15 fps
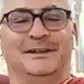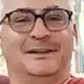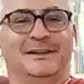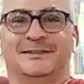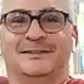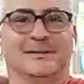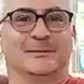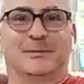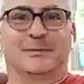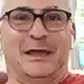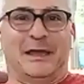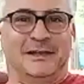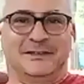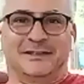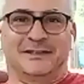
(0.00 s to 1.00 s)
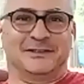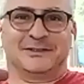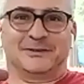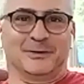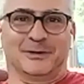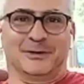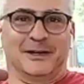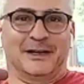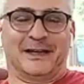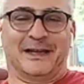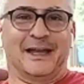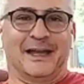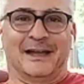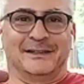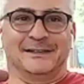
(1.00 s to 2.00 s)
It's an amazing story,
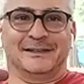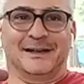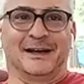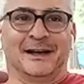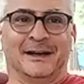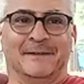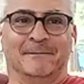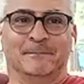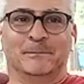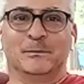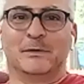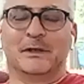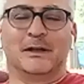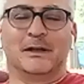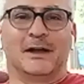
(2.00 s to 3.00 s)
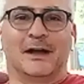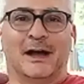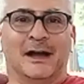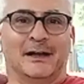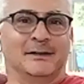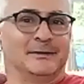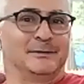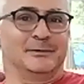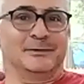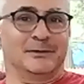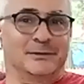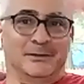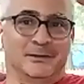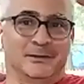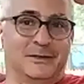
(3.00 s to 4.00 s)
and I
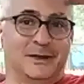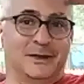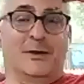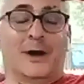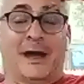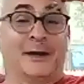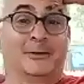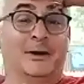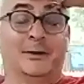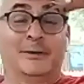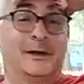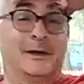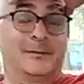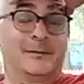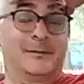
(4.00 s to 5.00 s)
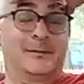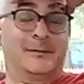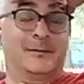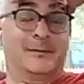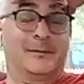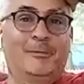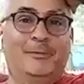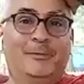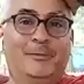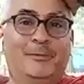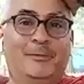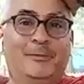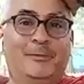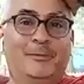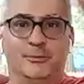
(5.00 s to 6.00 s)
don't know him at all, but if
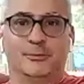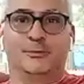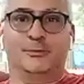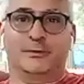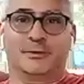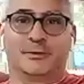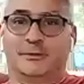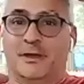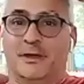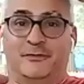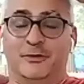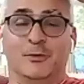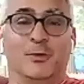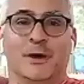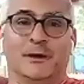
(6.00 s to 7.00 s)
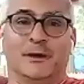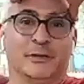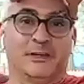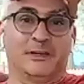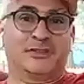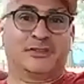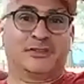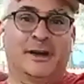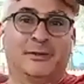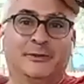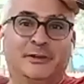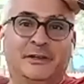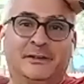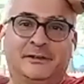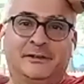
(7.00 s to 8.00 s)
you want to reach out
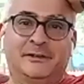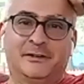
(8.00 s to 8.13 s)
and.